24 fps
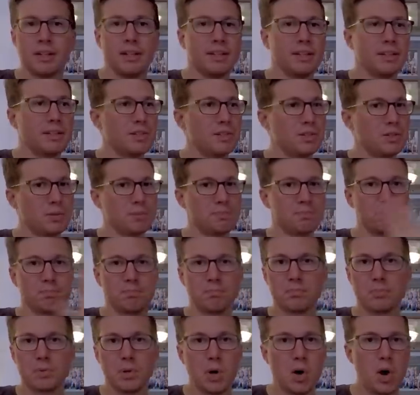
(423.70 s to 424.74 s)
These are
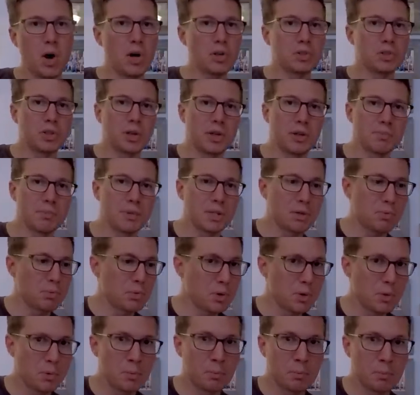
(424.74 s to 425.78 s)
all terms that
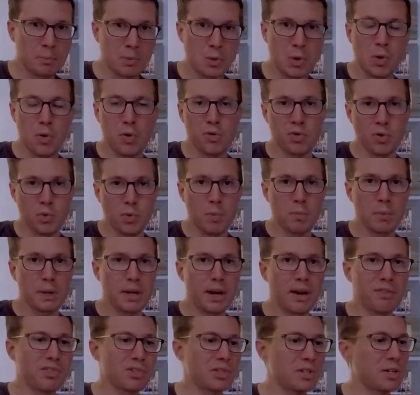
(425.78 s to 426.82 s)
we'll go over when we
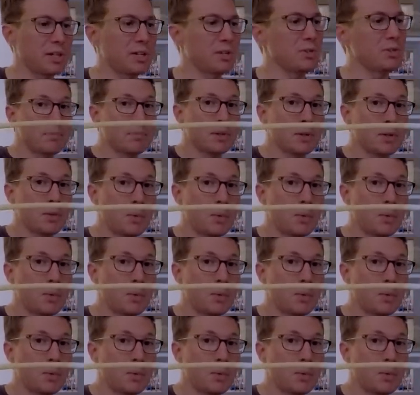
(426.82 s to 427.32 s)
cover sails.